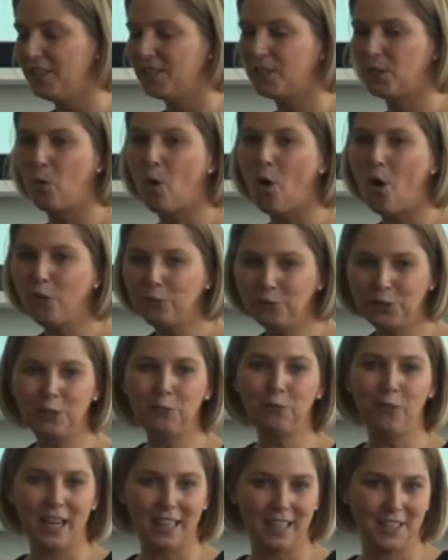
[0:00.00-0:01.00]
So often
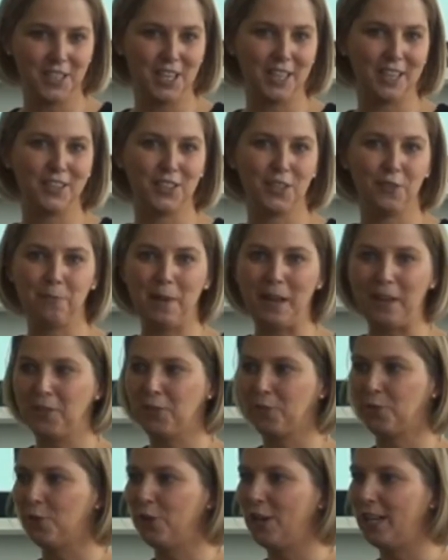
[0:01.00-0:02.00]
you find the tutors have been
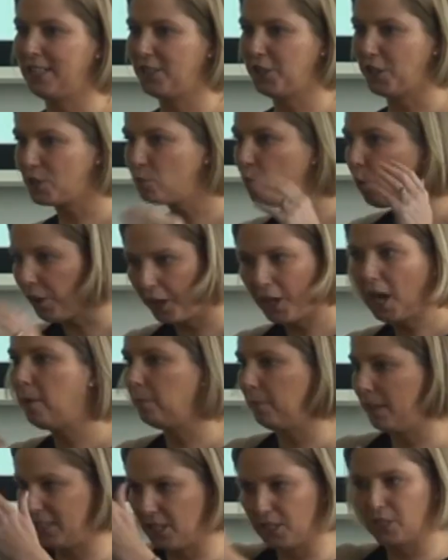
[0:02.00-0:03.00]
through it, just want to
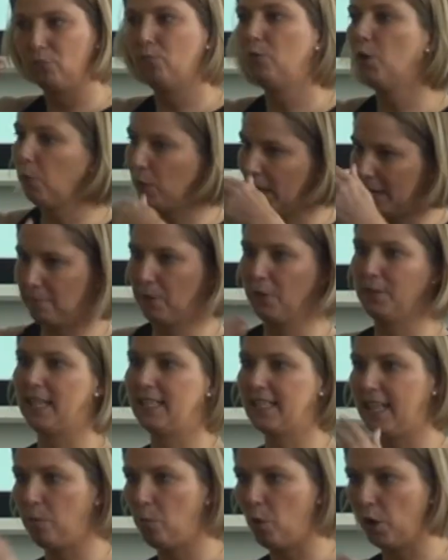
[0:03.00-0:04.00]
come, it's just a rolling
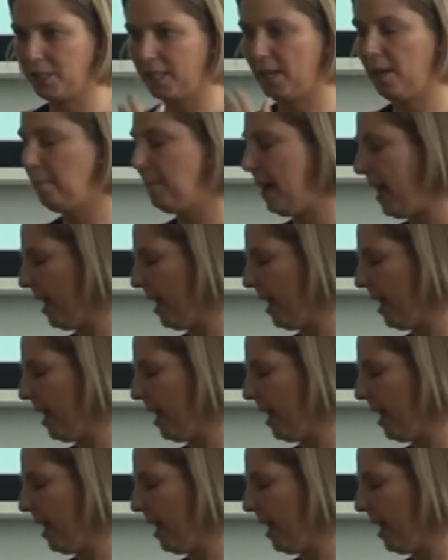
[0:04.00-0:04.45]
process, they want to come